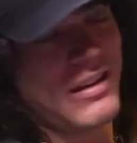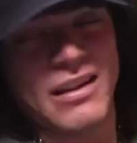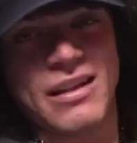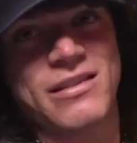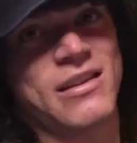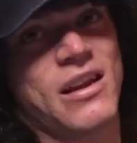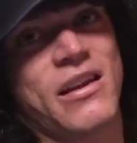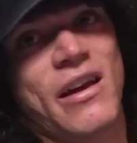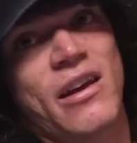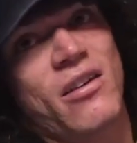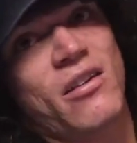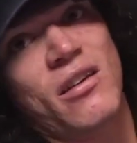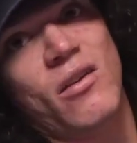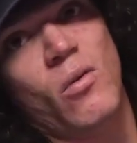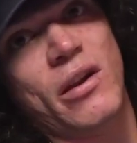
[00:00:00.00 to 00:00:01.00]
that's not how
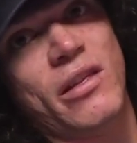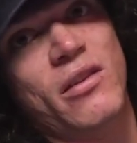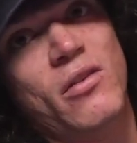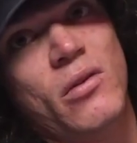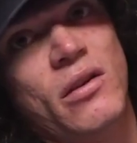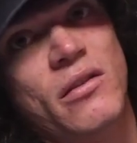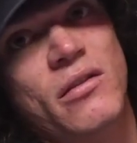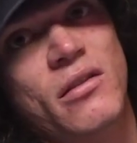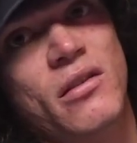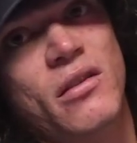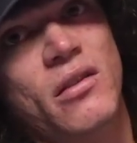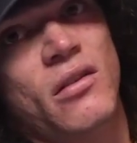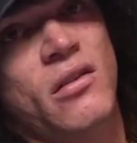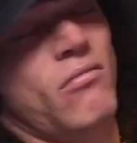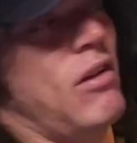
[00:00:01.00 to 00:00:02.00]
you're going to want to do it,
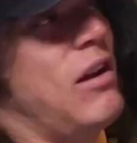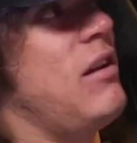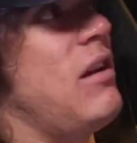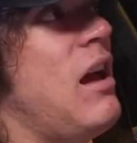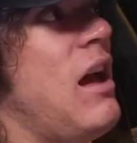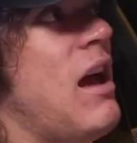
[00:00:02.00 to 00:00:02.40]
right?